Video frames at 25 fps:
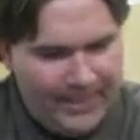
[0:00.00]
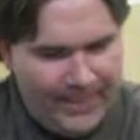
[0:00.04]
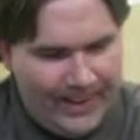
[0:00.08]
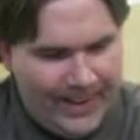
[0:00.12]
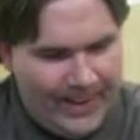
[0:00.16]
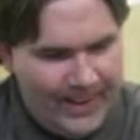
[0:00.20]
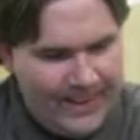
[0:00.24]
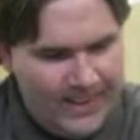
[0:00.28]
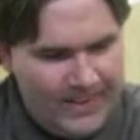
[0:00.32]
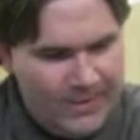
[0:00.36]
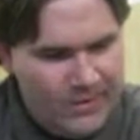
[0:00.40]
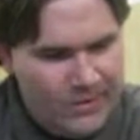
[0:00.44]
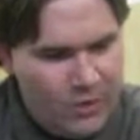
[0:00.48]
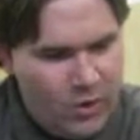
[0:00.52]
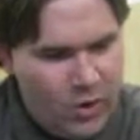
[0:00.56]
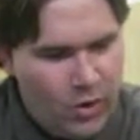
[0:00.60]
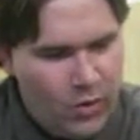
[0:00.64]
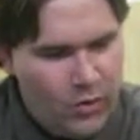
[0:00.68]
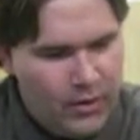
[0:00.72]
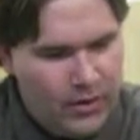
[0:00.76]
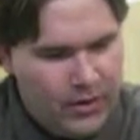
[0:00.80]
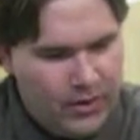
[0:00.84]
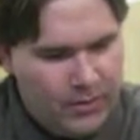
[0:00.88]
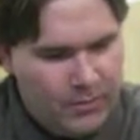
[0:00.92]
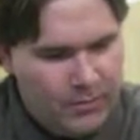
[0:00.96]
I didn't
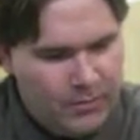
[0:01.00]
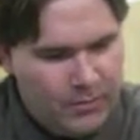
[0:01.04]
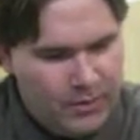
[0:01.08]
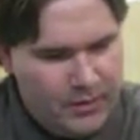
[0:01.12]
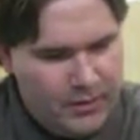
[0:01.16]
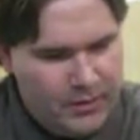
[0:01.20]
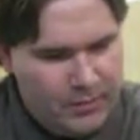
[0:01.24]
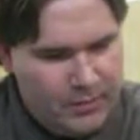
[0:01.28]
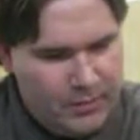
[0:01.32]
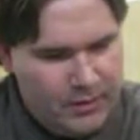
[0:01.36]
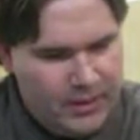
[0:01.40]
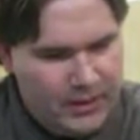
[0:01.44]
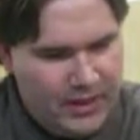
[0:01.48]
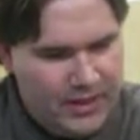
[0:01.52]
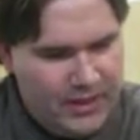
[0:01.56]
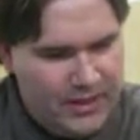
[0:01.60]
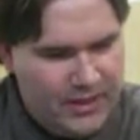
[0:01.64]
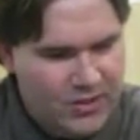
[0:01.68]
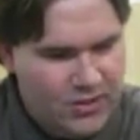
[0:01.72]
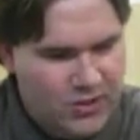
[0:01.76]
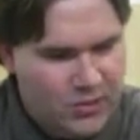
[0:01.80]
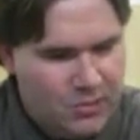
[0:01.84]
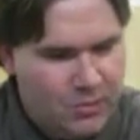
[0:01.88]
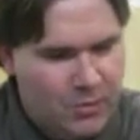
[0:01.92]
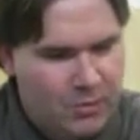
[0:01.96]
know him, but that
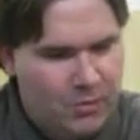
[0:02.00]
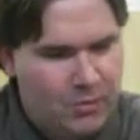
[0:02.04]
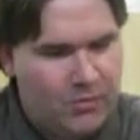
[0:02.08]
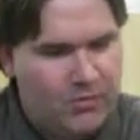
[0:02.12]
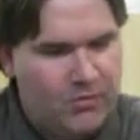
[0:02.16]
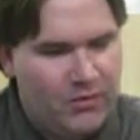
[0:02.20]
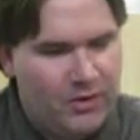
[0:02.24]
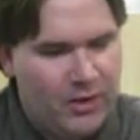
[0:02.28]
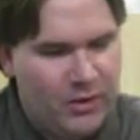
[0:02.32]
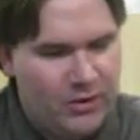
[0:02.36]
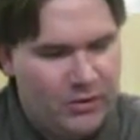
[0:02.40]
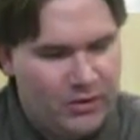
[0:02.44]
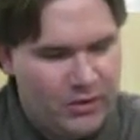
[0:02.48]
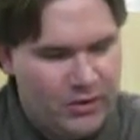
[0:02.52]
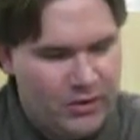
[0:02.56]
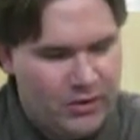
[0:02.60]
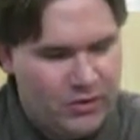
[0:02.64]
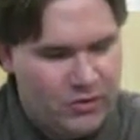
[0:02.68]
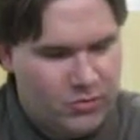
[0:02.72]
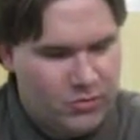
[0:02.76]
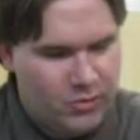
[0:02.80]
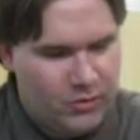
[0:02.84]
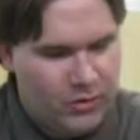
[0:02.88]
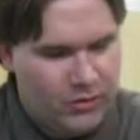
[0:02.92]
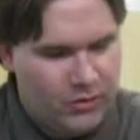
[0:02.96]
he should be revealed to
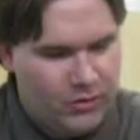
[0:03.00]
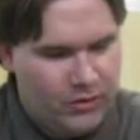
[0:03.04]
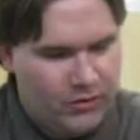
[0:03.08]
Israel,